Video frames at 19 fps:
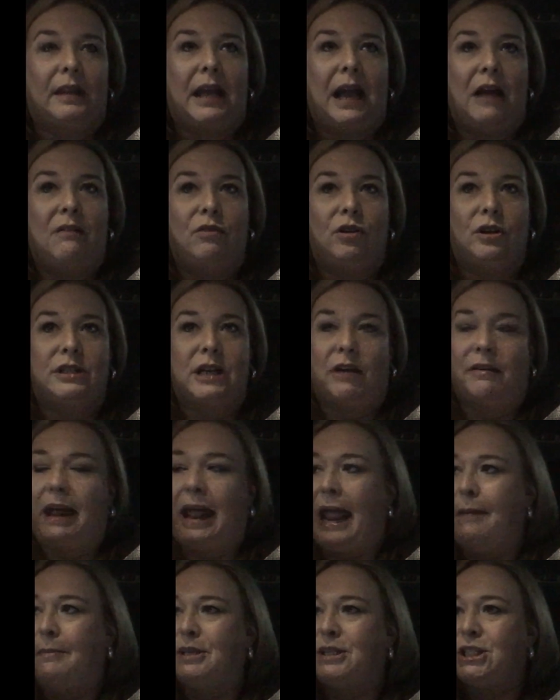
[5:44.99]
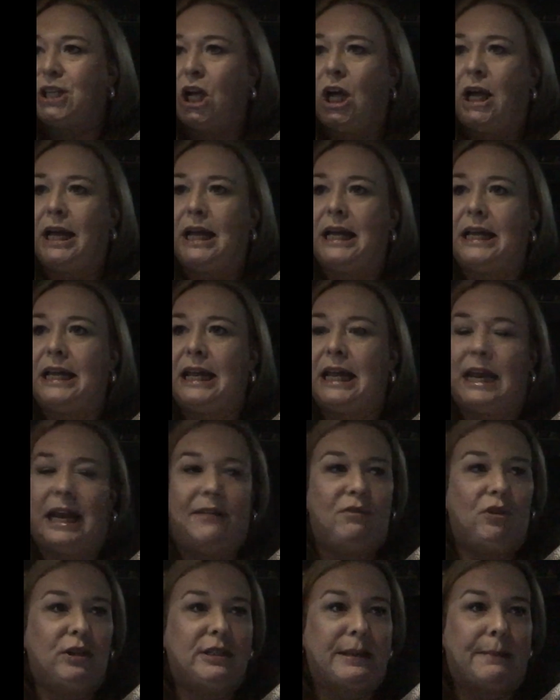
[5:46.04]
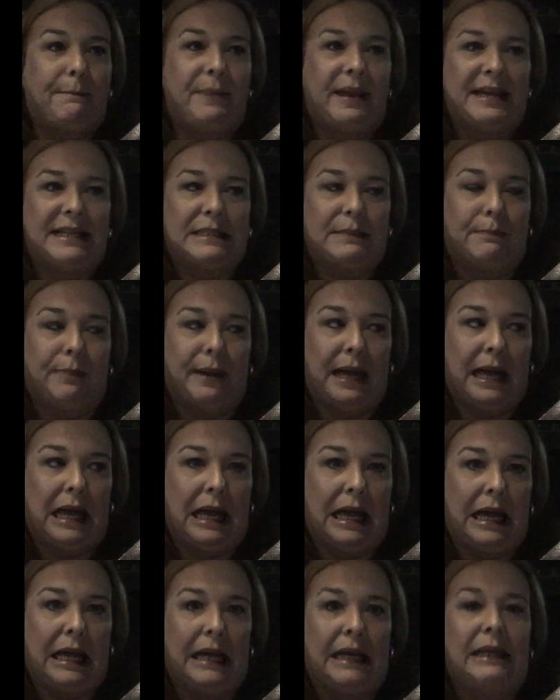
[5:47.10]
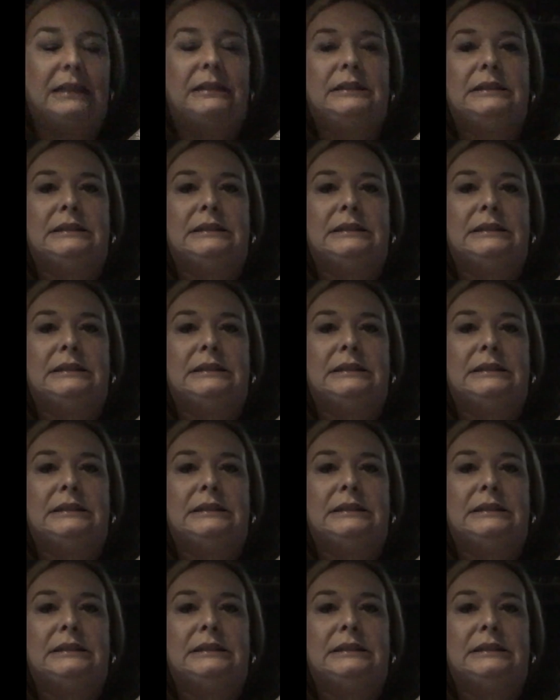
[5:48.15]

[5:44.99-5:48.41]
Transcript: I've looked on Amazon and I've looked at Best Buy.